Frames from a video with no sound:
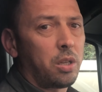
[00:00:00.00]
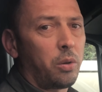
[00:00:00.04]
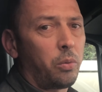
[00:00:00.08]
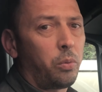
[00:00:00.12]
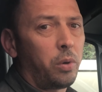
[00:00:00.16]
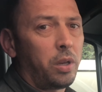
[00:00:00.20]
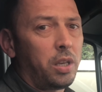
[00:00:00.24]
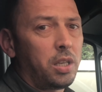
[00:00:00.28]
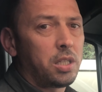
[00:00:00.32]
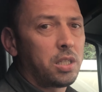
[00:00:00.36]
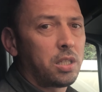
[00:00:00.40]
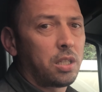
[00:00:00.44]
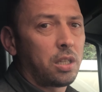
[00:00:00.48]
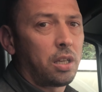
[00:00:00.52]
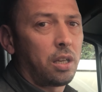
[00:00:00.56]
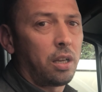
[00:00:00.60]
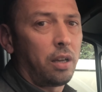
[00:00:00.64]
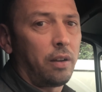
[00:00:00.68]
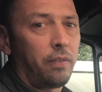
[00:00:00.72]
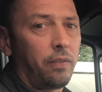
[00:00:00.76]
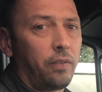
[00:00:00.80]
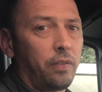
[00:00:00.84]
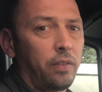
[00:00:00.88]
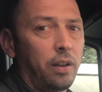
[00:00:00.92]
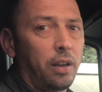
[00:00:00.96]
the risk
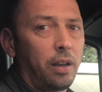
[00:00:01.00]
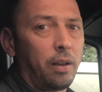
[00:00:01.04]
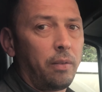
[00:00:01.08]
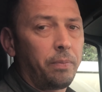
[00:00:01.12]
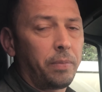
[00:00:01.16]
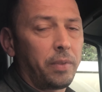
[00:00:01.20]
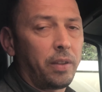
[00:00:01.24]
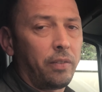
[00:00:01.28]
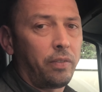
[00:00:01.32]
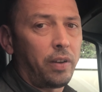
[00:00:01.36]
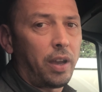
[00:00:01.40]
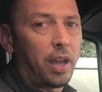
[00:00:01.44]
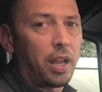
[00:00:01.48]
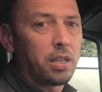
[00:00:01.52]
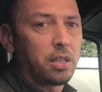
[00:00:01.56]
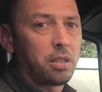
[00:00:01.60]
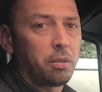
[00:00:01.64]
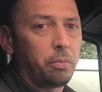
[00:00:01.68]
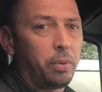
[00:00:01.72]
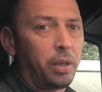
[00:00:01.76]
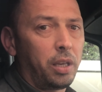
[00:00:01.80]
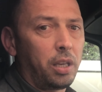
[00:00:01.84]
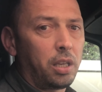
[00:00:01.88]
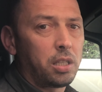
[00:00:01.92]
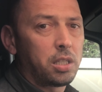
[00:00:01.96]
of the van to
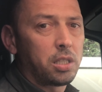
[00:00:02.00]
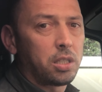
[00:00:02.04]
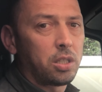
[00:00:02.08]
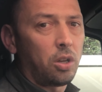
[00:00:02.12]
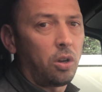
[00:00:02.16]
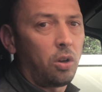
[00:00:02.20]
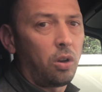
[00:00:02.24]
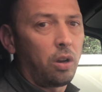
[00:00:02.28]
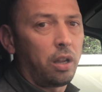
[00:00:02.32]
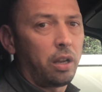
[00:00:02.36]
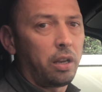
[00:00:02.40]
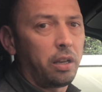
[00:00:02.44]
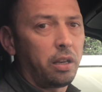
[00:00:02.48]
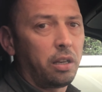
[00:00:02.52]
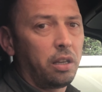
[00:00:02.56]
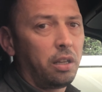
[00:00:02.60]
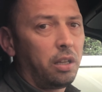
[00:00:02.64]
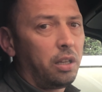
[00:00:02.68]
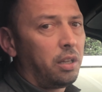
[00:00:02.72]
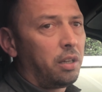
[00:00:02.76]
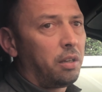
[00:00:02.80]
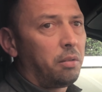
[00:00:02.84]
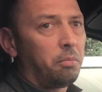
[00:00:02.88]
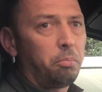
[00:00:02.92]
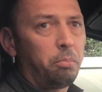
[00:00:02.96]
being stolen
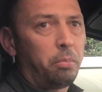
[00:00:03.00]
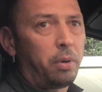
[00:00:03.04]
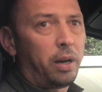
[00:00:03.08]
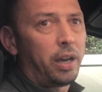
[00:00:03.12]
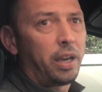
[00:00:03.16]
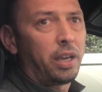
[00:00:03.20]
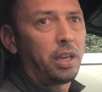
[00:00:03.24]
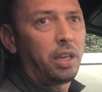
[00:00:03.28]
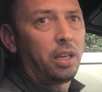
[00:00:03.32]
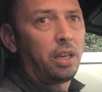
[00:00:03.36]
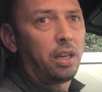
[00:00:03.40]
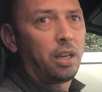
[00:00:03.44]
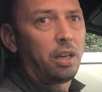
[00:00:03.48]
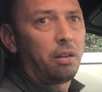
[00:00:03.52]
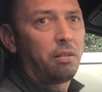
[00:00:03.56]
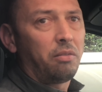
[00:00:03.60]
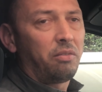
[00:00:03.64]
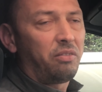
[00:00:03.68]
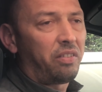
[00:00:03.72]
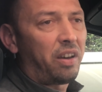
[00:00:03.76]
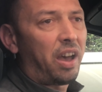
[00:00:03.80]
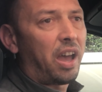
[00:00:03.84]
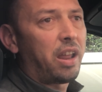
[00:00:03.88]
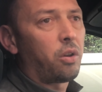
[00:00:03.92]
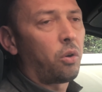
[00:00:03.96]
by
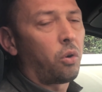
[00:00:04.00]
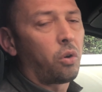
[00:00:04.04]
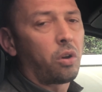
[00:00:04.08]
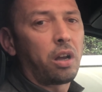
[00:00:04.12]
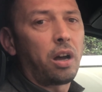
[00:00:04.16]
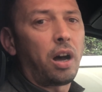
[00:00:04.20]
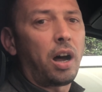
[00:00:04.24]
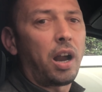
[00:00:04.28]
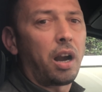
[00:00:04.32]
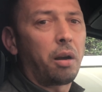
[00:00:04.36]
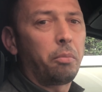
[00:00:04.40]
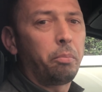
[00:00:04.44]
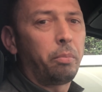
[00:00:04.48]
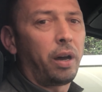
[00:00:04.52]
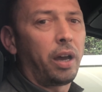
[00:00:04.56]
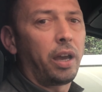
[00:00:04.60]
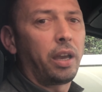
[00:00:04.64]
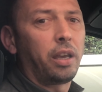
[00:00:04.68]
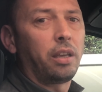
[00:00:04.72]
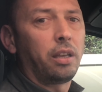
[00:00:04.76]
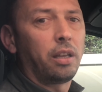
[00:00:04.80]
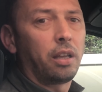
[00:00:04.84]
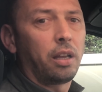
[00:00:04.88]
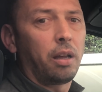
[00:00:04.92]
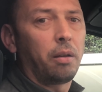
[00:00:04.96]
van or car by
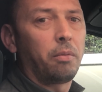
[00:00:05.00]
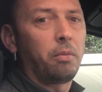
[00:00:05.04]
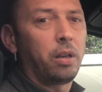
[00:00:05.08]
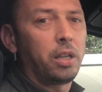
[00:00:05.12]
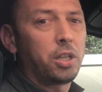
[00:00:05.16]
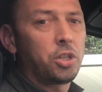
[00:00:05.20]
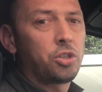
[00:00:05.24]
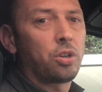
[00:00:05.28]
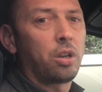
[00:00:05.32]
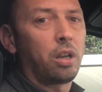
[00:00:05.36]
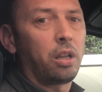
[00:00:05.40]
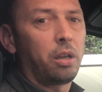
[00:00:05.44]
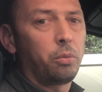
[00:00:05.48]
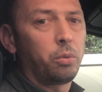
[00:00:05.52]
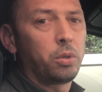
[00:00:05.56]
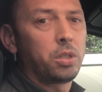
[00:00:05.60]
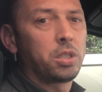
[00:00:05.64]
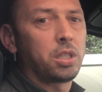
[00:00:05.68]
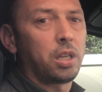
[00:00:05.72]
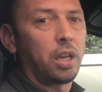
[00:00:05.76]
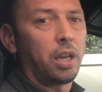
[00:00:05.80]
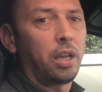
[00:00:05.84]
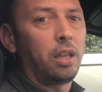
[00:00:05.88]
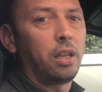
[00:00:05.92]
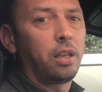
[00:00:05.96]
literally, we
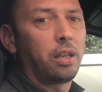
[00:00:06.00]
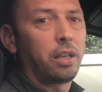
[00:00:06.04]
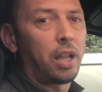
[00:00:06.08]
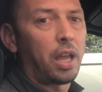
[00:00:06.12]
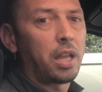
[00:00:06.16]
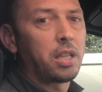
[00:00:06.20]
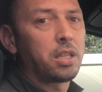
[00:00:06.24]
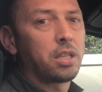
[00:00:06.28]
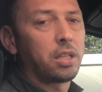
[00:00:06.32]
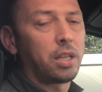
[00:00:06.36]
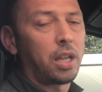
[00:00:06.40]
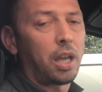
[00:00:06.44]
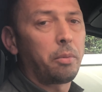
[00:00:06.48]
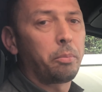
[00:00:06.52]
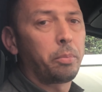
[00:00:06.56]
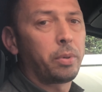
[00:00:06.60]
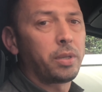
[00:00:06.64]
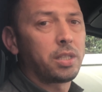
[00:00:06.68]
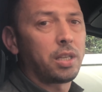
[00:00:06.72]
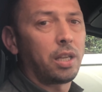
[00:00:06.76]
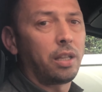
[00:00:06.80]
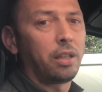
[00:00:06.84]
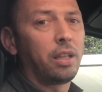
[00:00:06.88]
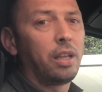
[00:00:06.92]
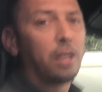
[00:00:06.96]
say,
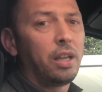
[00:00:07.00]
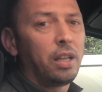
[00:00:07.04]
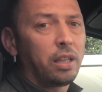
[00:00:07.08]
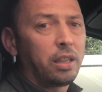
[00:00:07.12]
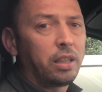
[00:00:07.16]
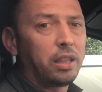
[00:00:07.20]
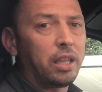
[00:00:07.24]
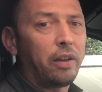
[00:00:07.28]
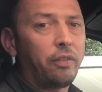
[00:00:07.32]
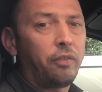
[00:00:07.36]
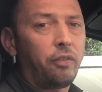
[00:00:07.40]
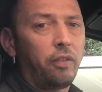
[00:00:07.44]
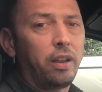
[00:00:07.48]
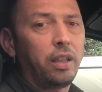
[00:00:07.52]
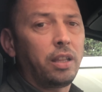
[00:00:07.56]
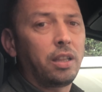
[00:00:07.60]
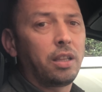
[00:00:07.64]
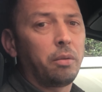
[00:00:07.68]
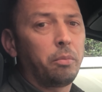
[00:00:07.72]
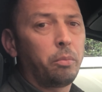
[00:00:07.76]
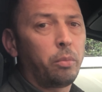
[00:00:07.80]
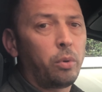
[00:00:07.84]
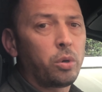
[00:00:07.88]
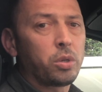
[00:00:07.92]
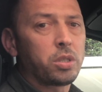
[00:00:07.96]
99%. Definitely
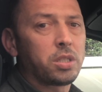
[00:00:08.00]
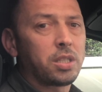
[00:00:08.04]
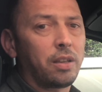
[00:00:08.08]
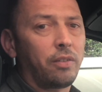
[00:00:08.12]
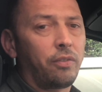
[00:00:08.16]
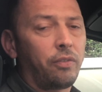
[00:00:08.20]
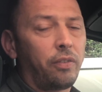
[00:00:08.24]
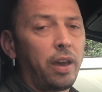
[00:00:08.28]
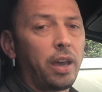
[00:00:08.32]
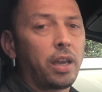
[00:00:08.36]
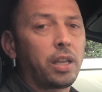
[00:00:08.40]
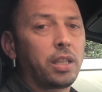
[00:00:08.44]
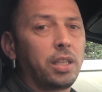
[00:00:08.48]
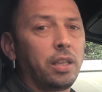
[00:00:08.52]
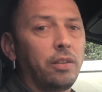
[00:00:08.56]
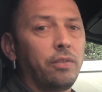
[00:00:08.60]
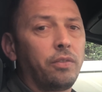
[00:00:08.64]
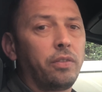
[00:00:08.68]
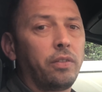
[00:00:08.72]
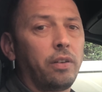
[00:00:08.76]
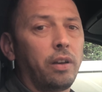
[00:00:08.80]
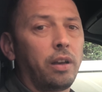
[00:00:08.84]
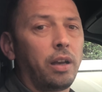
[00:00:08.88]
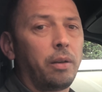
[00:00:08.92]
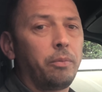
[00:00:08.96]
the most effective
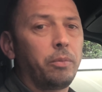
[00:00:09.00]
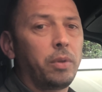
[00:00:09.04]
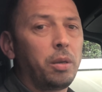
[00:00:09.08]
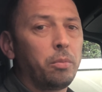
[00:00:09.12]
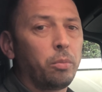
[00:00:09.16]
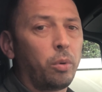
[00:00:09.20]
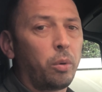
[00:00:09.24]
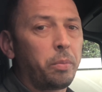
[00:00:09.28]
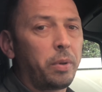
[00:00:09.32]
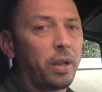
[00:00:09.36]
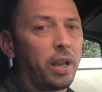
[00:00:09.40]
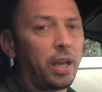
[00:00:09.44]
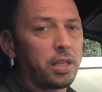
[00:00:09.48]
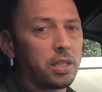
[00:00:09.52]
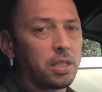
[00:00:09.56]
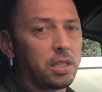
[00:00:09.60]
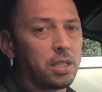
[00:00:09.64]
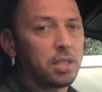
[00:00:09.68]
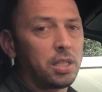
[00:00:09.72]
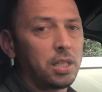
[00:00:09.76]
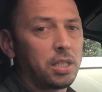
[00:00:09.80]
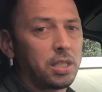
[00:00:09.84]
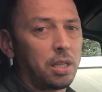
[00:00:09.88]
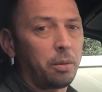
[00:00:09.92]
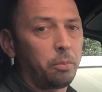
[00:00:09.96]
immobilizer
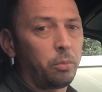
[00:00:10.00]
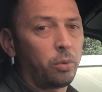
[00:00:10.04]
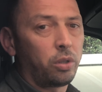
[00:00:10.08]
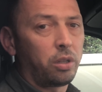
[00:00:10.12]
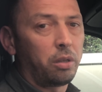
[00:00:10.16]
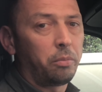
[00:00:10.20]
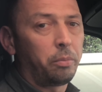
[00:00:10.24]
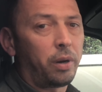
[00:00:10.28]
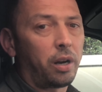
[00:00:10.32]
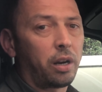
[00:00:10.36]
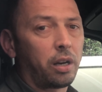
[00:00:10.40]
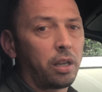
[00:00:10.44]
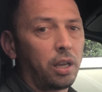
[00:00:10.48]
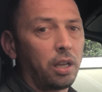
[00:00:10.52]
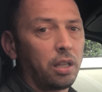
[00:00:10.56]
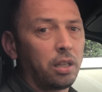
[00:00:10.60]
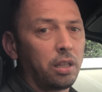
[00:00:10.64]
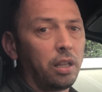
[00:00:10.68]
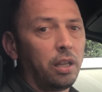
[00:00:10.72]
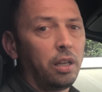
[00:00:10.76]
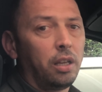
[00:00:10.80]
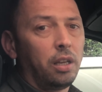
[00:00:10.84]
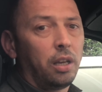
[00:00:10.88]
system on the market,